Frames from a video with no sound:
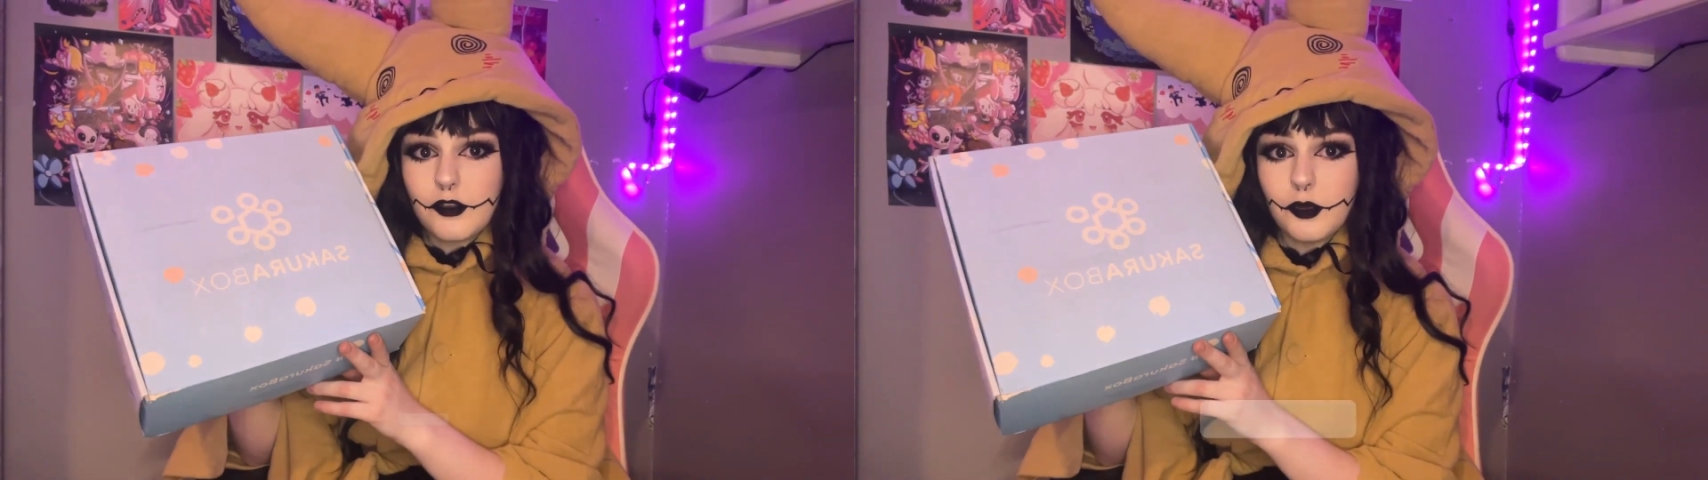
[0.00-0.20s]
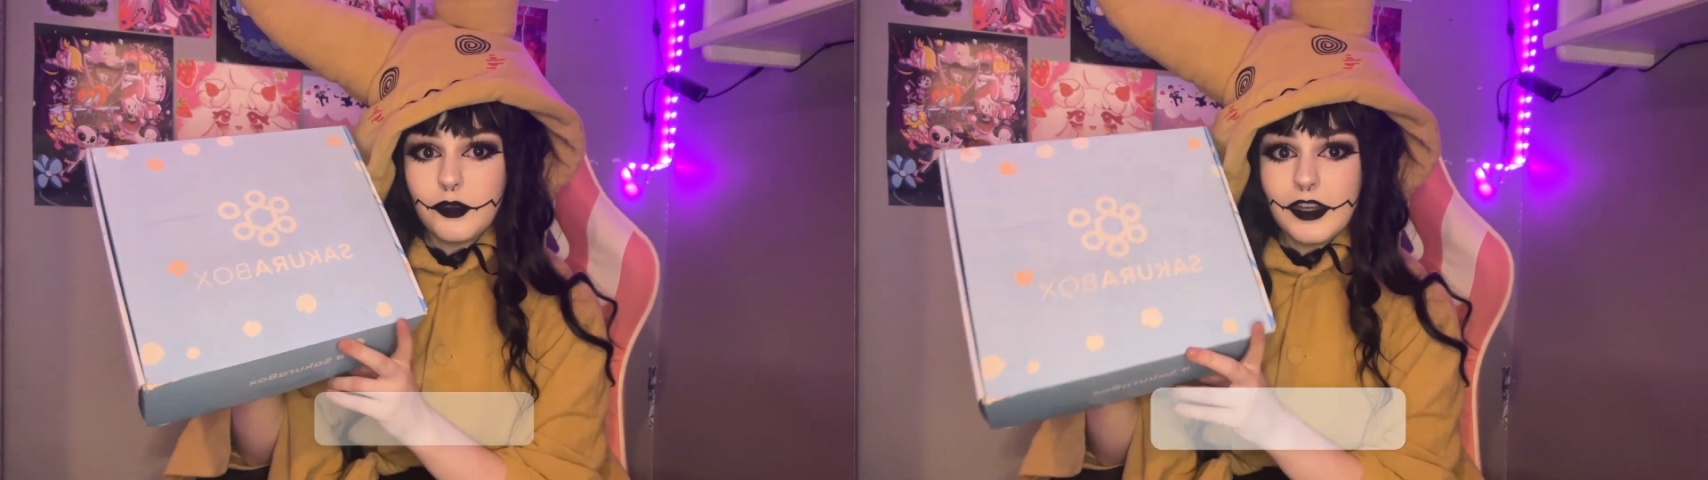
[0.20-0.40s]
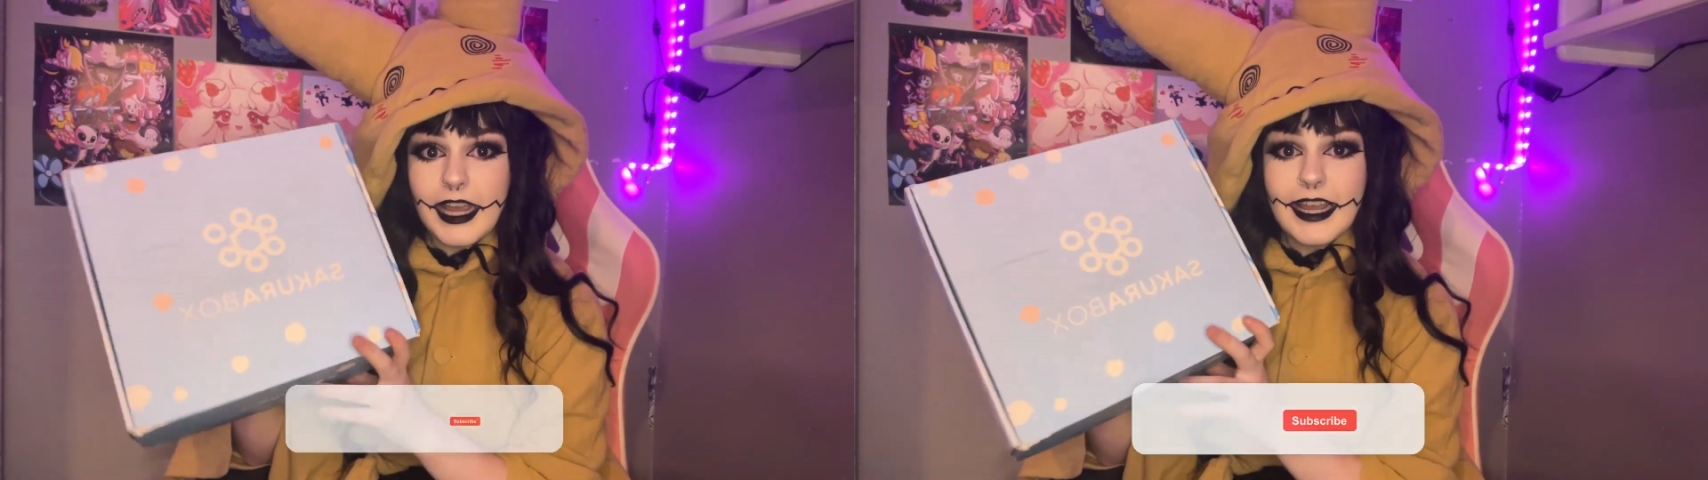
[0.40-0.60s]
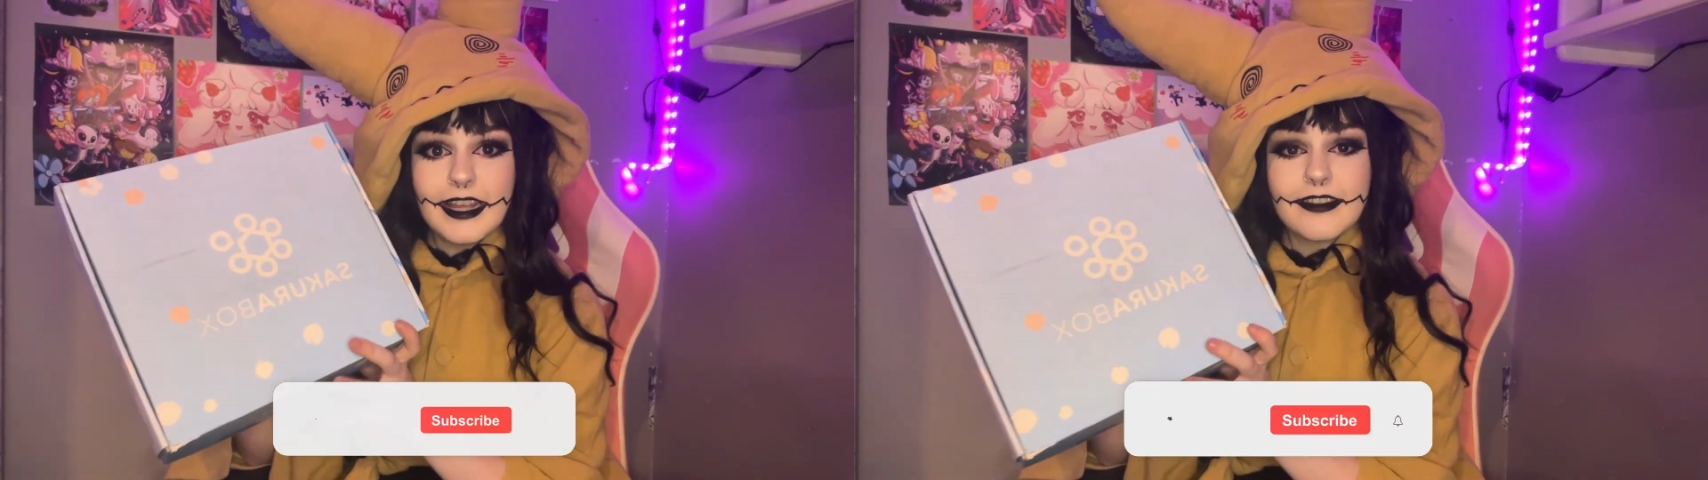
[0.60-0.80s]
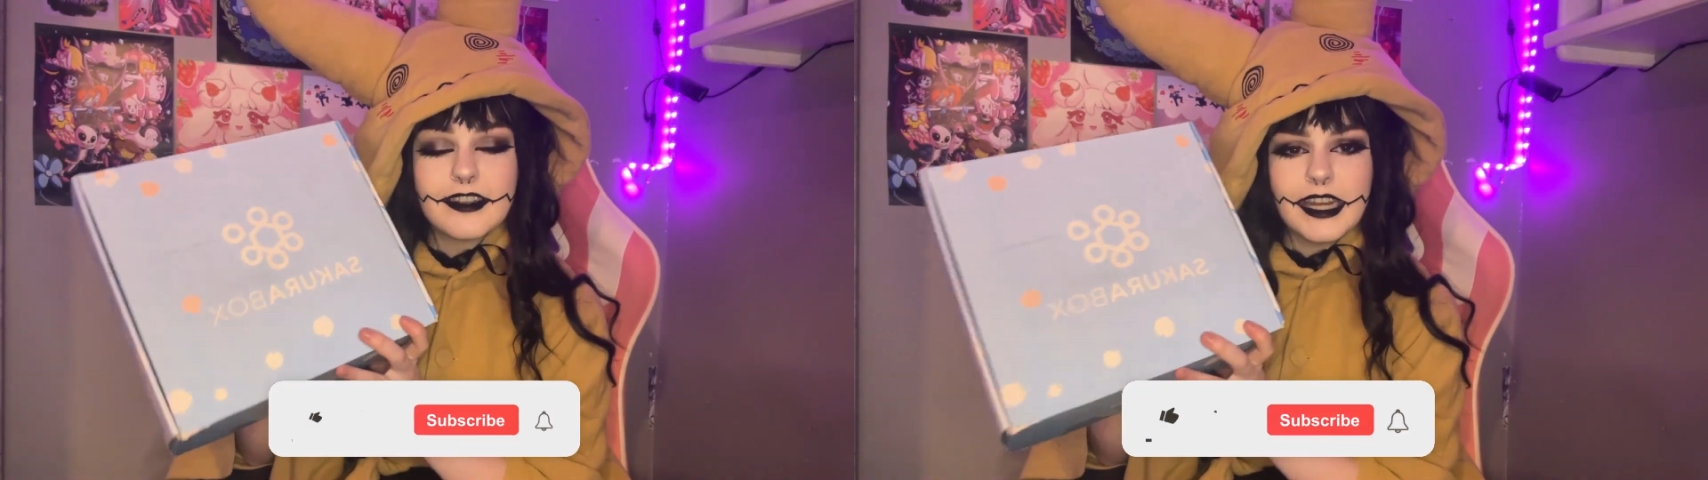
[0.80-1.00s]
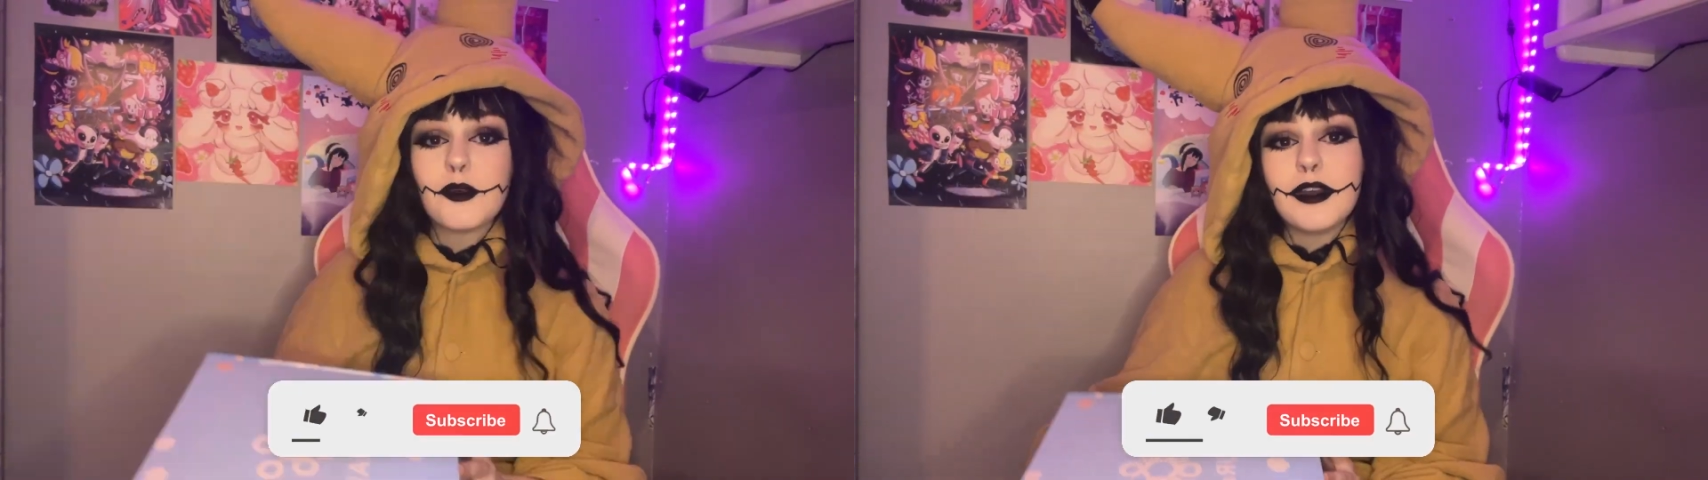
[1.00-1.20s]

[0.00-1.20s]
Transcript: So today is the day.